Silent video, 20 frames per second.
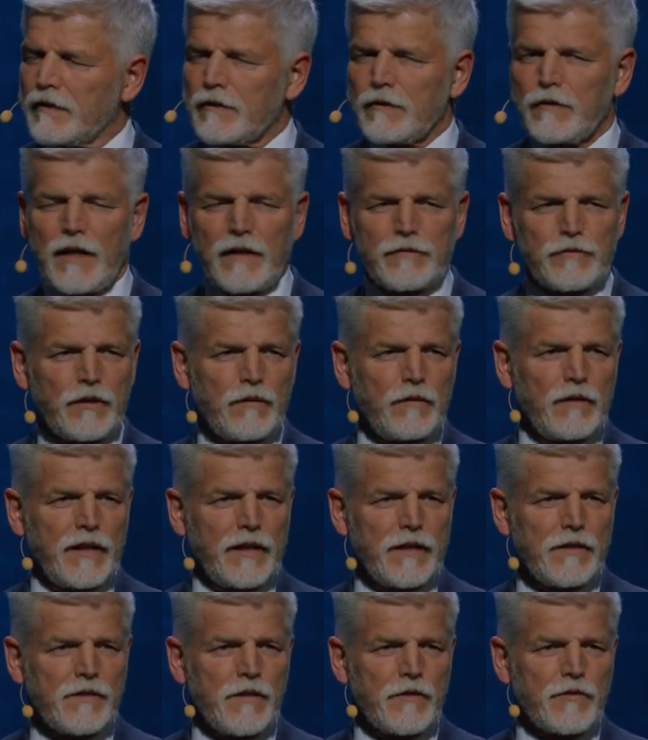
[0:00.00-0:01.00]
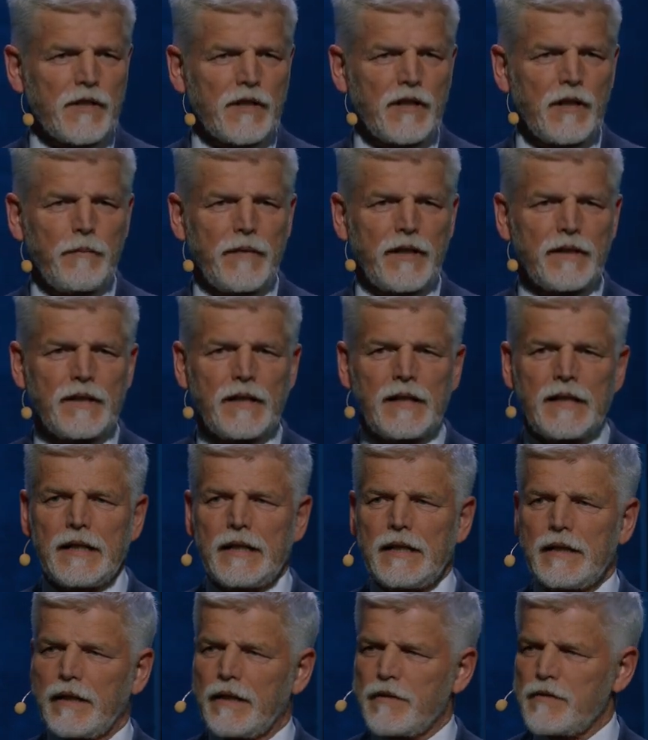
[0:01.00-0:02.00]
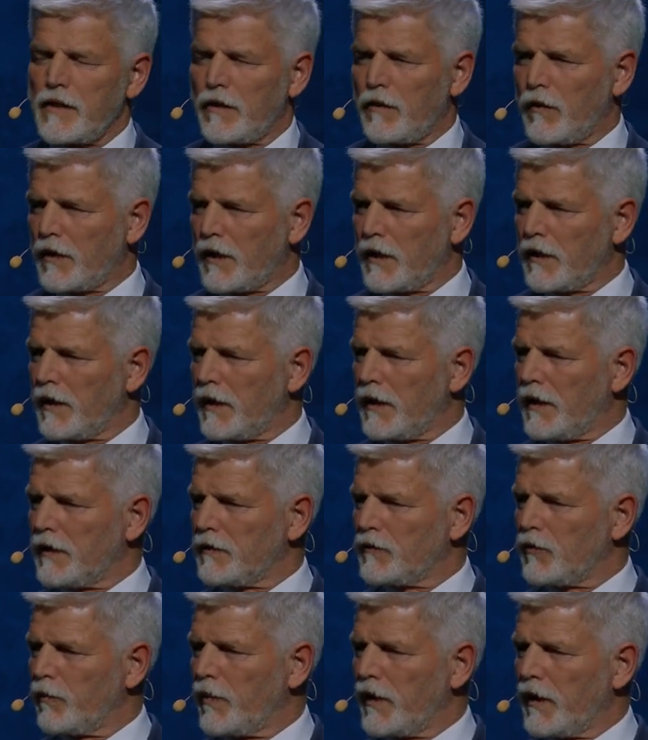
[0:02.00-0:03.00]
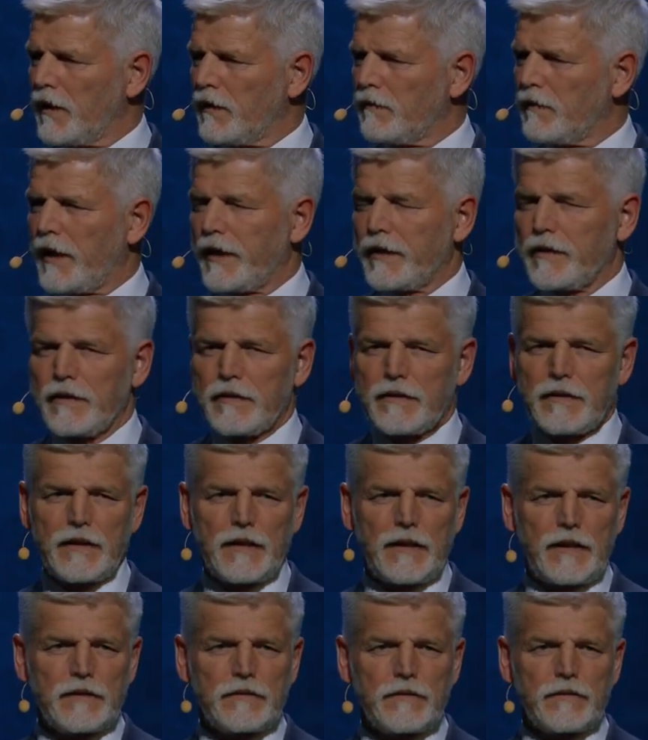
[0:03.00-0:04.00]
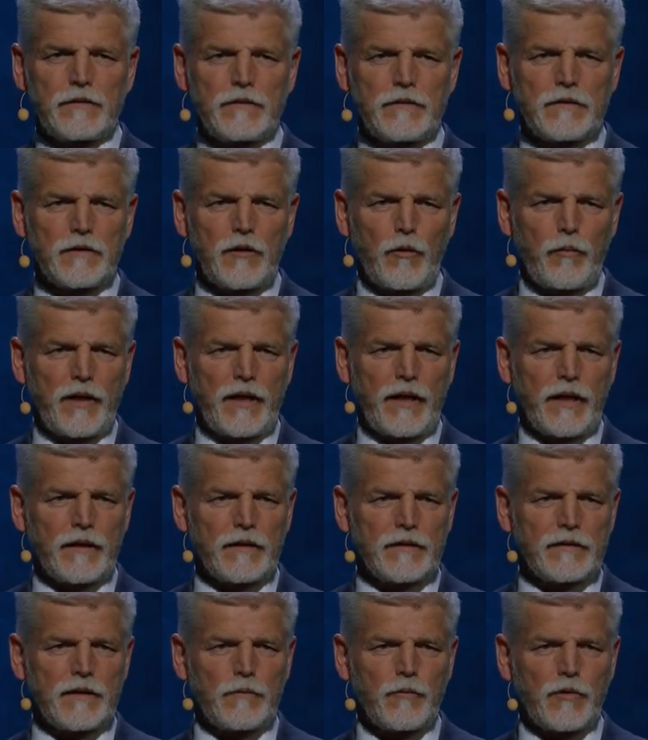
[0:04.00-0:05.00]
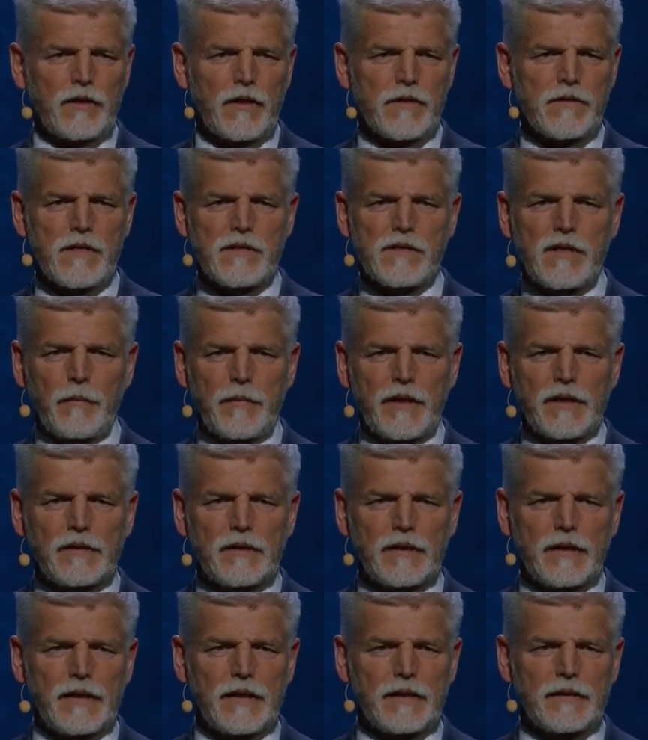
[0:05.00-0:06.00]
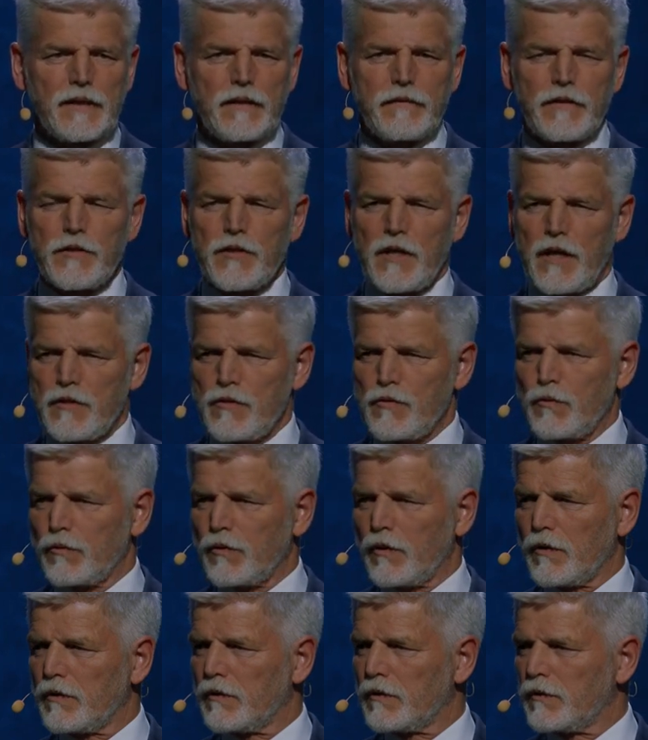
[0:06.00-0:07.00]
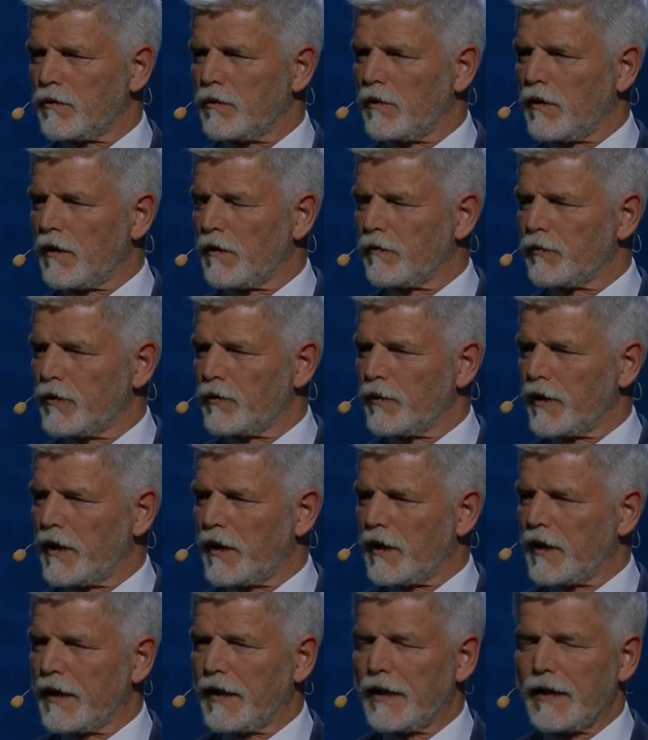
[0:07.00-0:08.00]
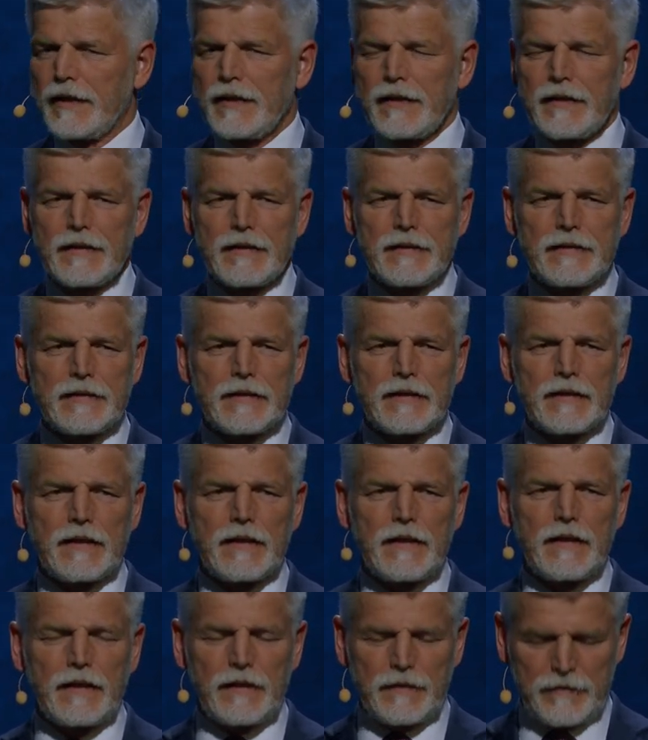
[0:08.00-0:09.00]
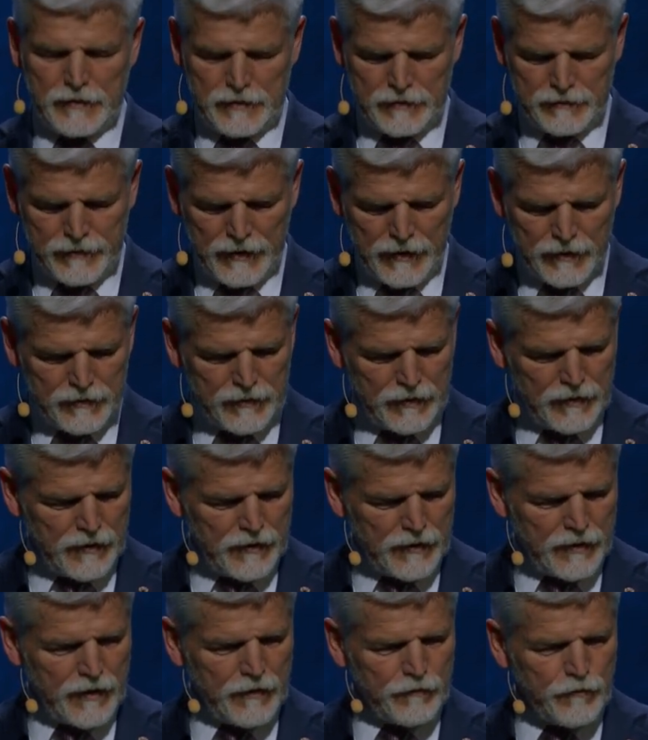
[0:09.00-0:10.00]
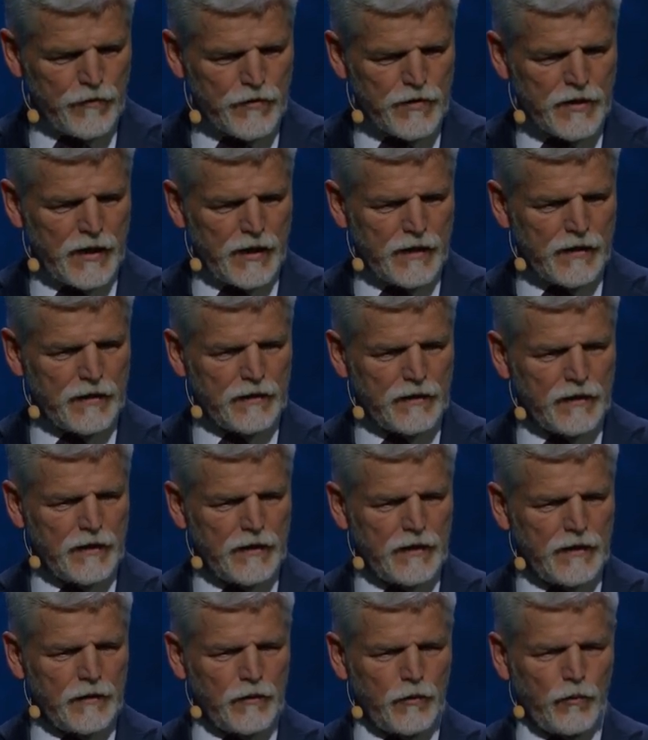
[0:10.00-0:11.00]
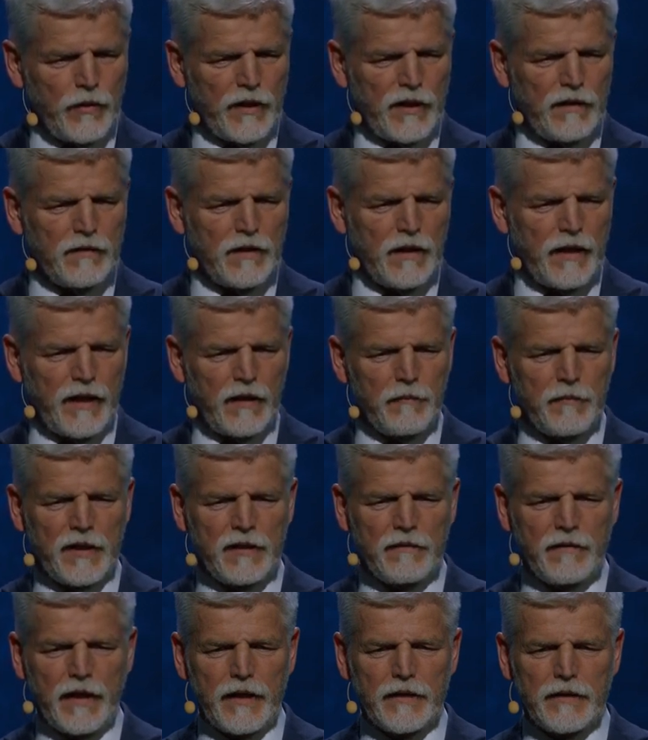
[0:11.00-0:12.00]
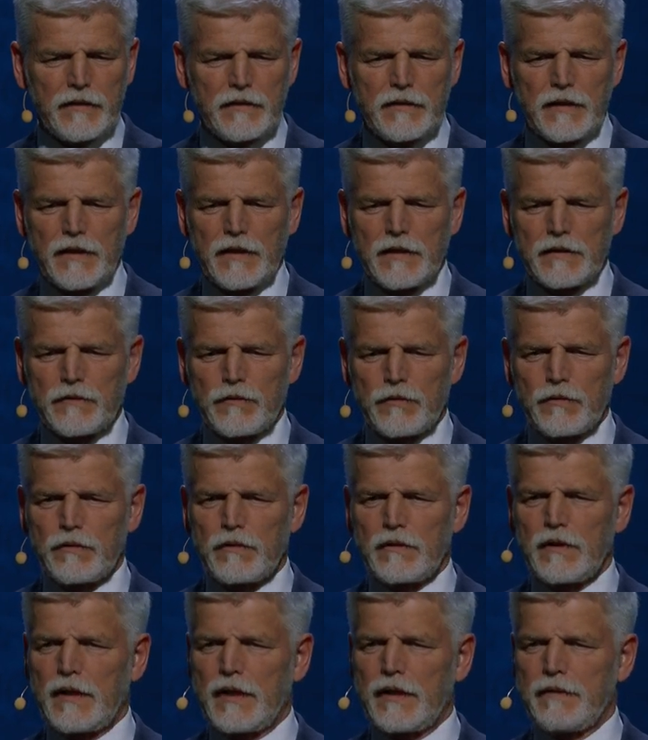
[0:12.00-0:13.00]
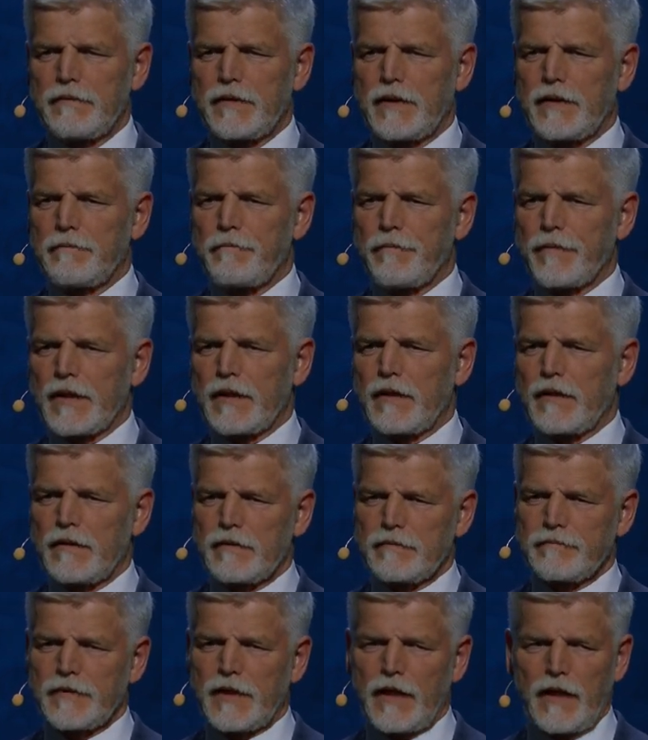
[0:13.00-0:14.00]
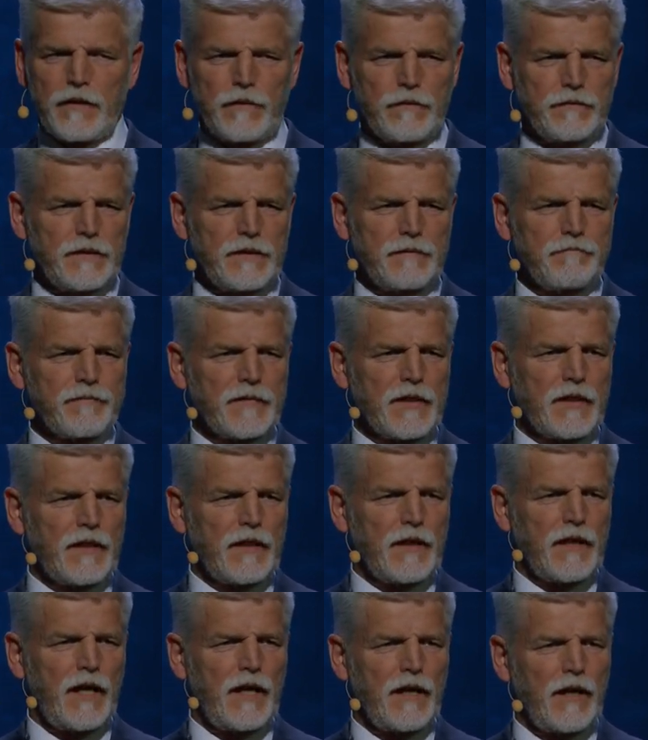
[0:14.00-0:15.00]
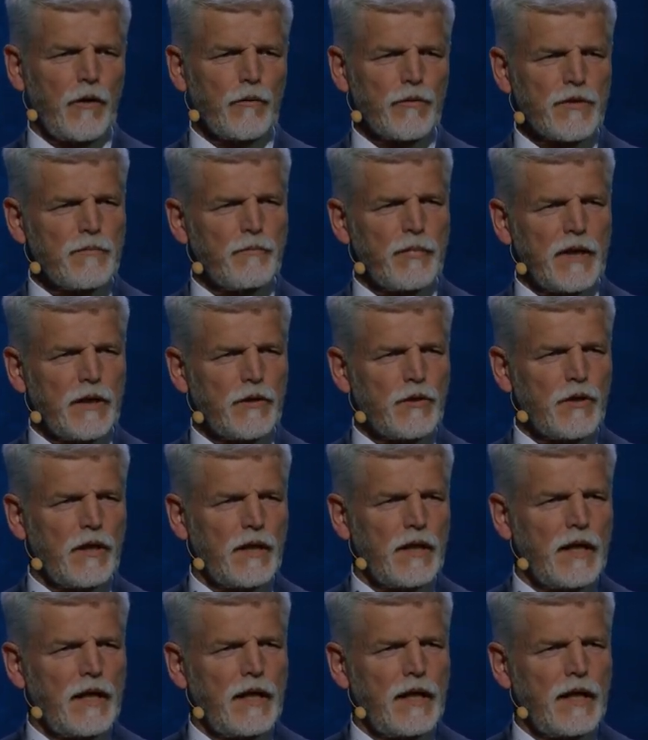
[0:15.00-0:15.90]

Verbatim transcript: Good afternoon, ladies and gentlemen. Uh, it's an honor uh, to be invited uh, to Copenhagen Democracy Summit and have a chance to talk to all of you here. Uh, in fact, uh, I have to say that uh, wherever I am invited to have a, a kind of a keynote speech,